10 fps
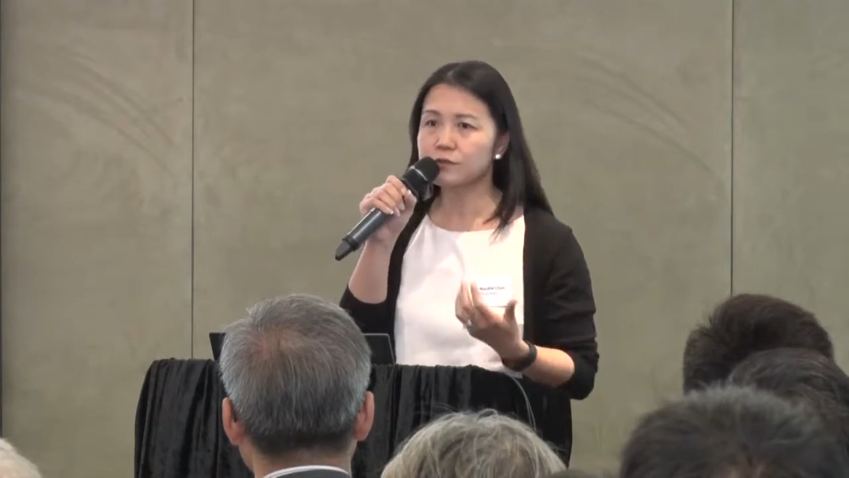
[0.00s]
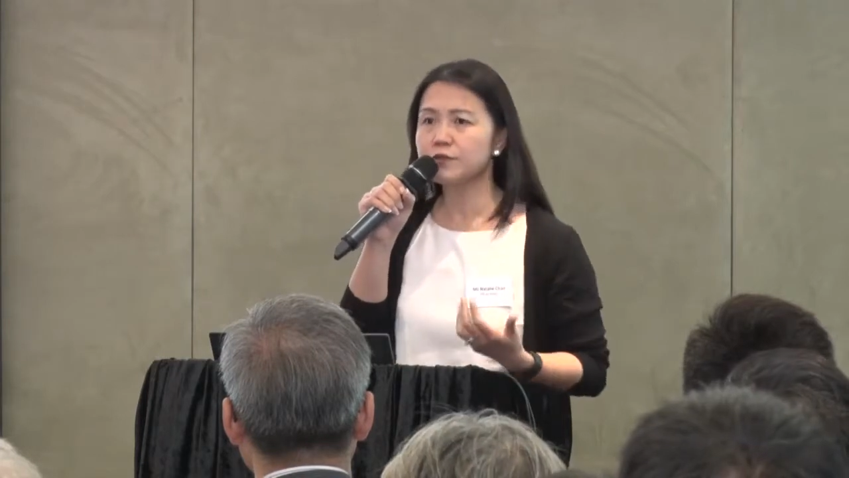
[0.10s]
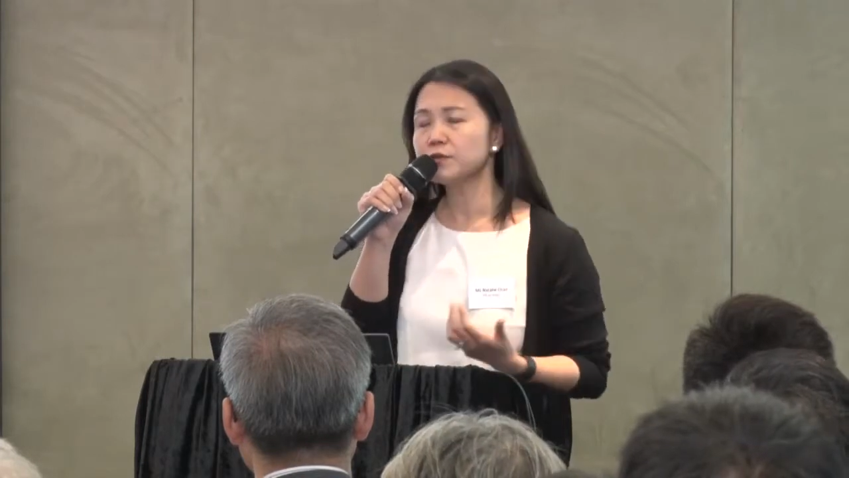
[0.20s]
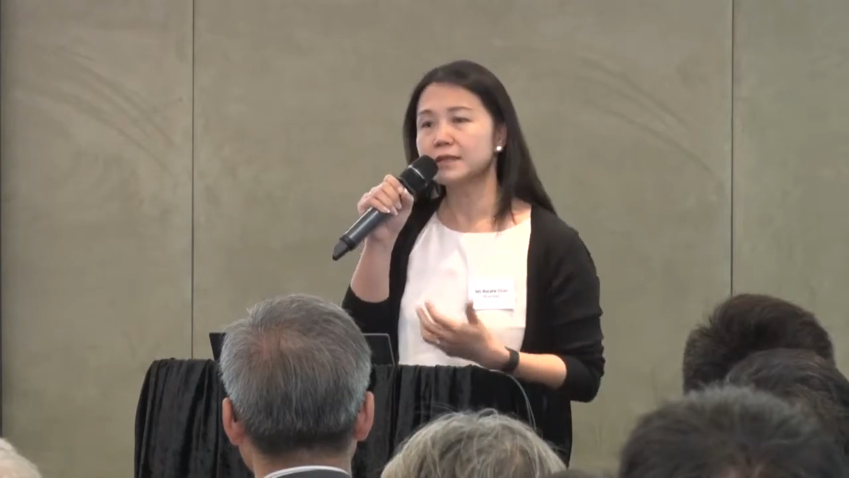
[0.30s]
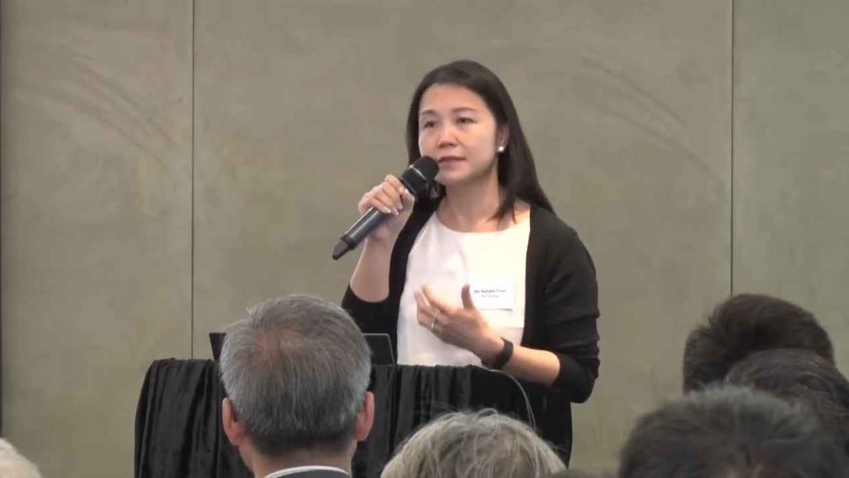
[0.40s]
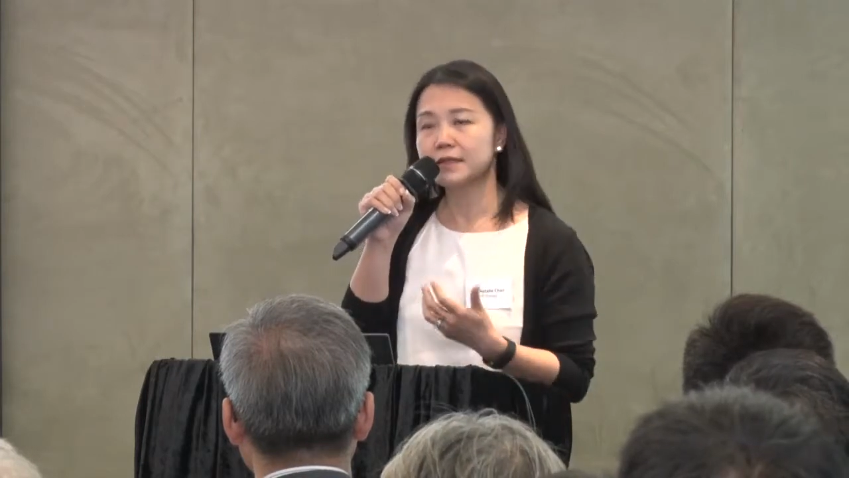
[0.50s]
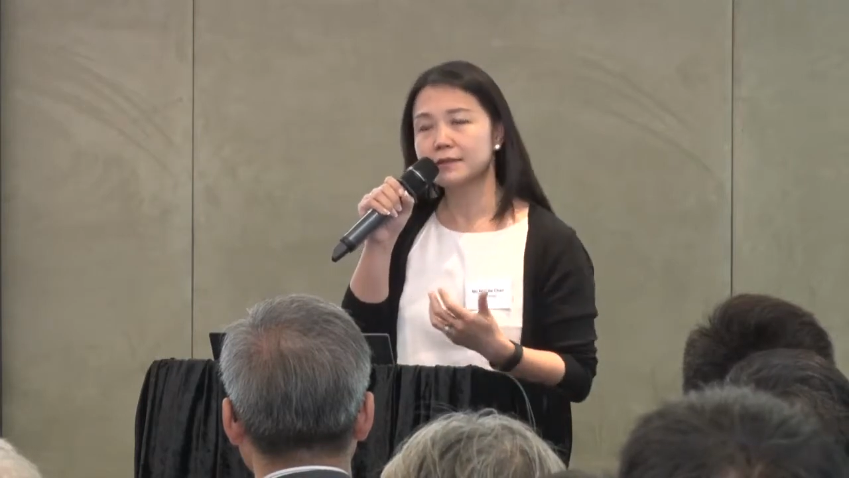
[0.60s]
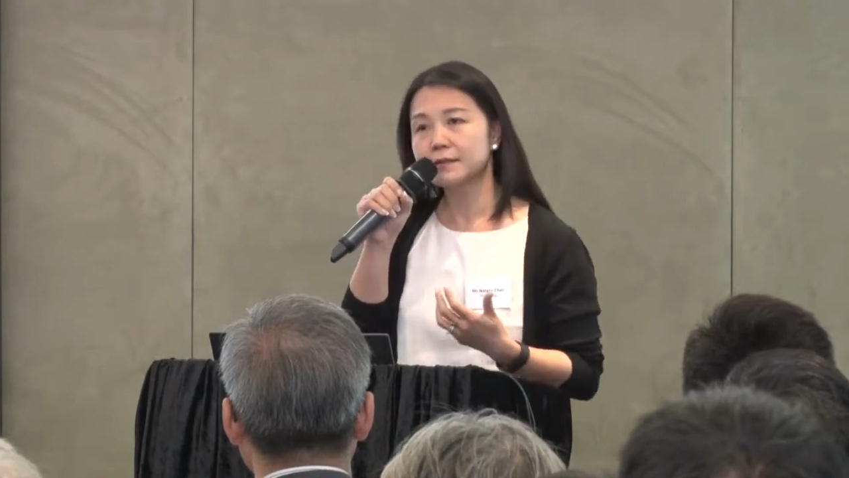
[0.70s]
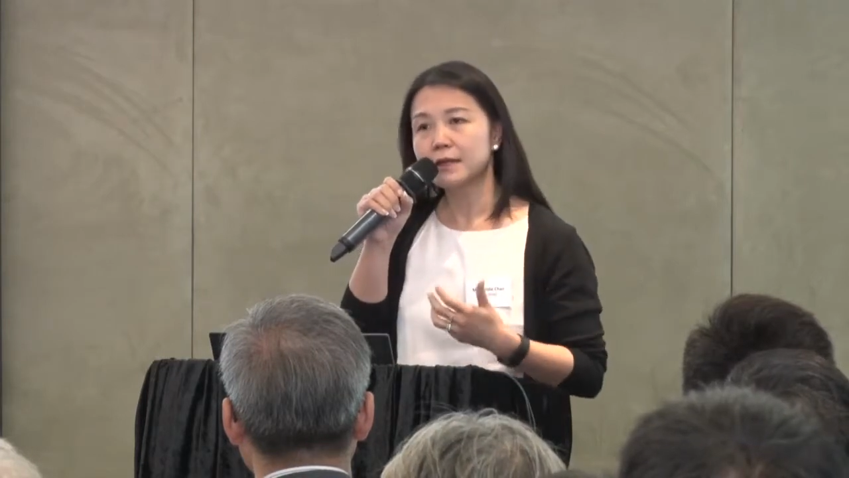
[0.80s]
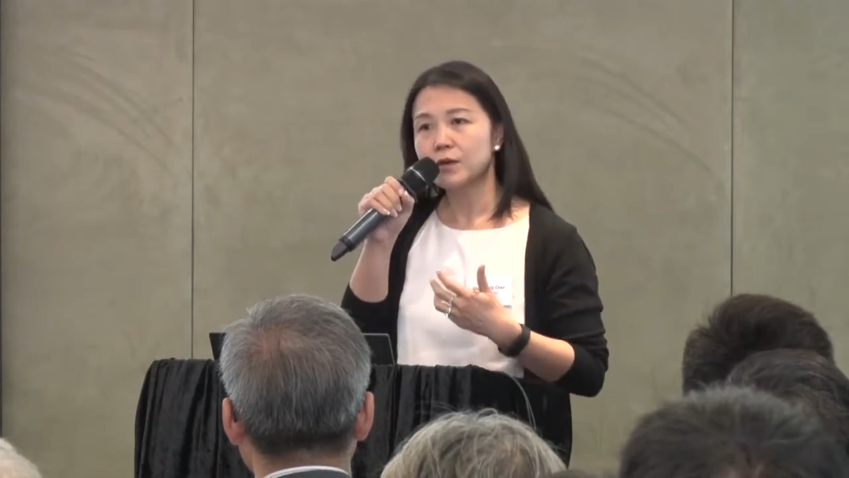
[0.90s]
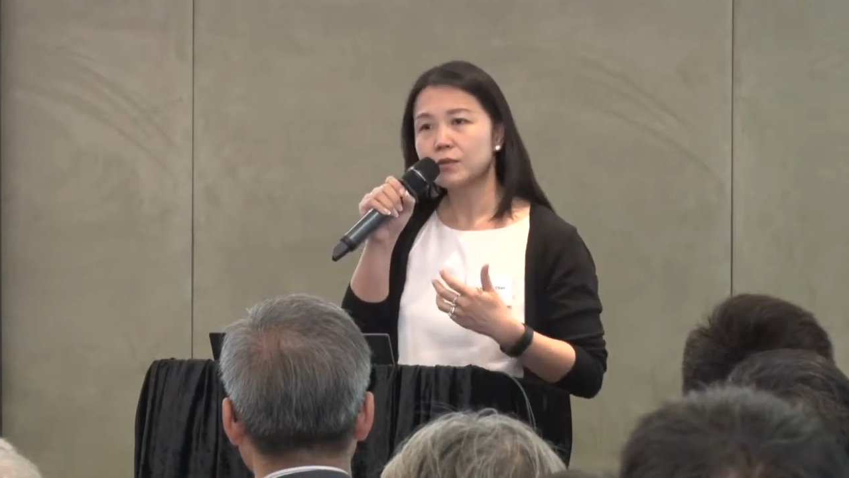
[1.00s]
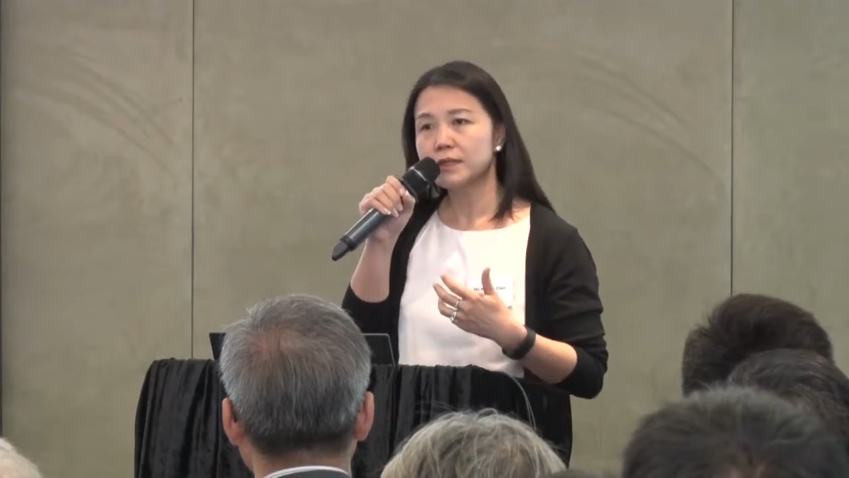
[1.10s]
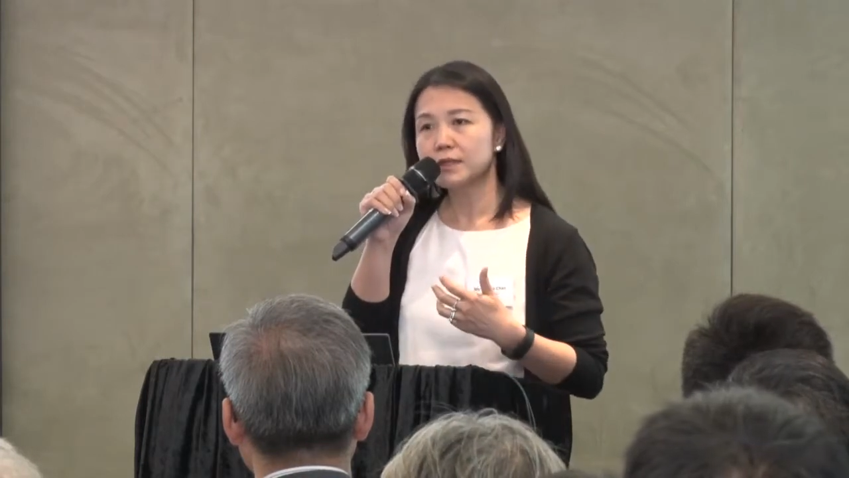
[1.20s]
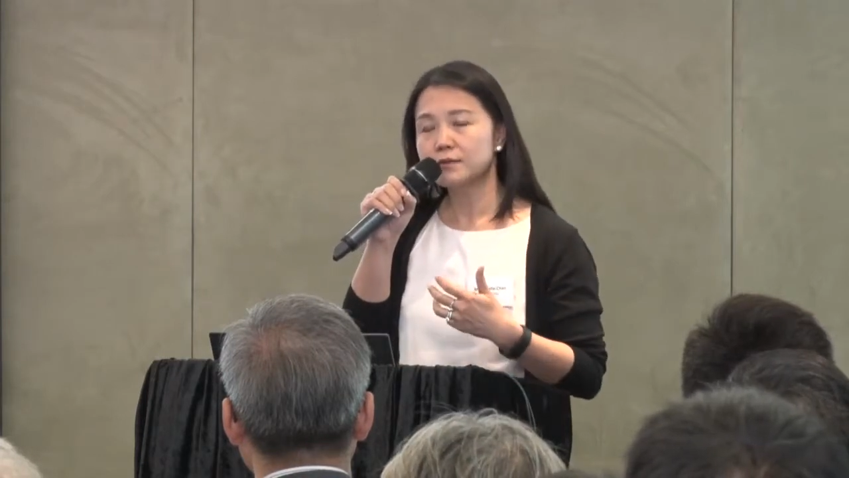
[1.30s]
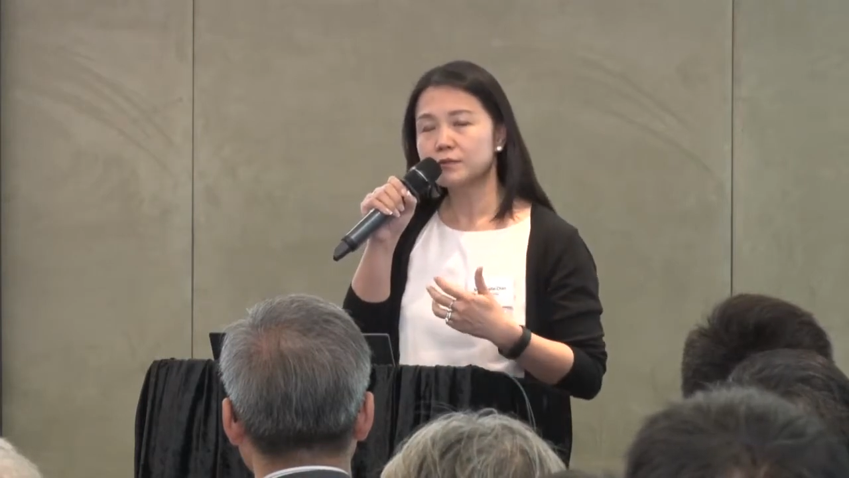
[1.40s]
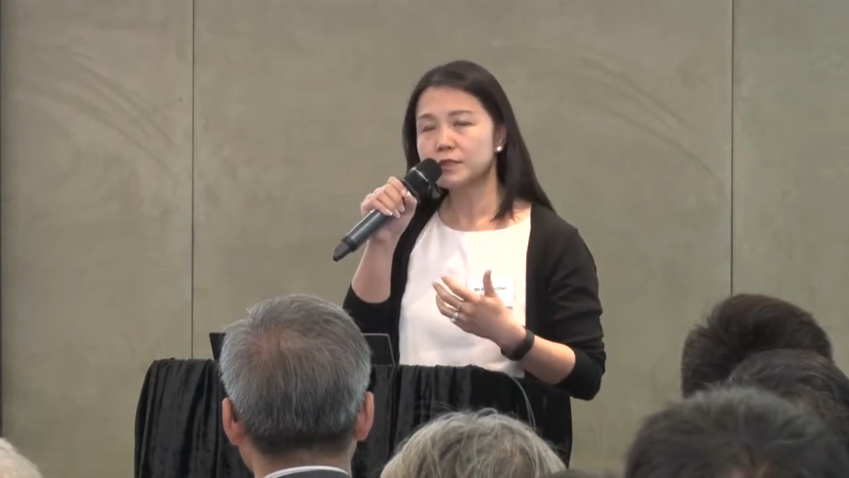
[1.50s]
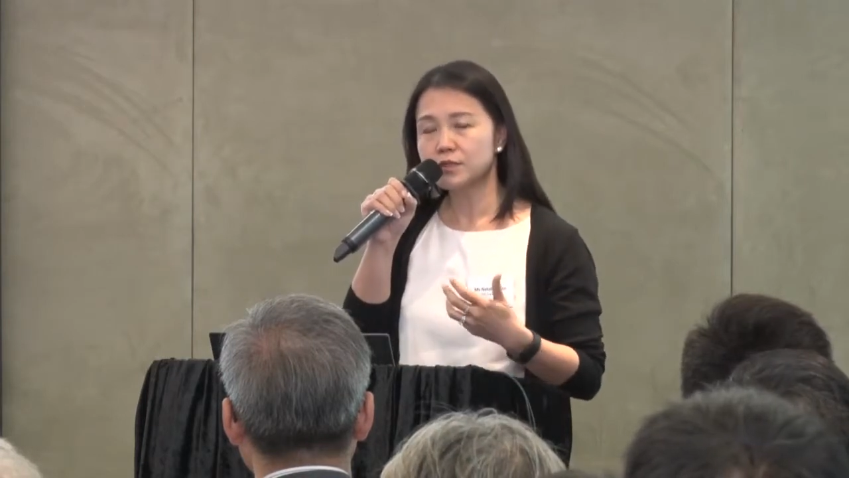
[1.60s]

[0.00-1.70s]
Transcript: we feel that we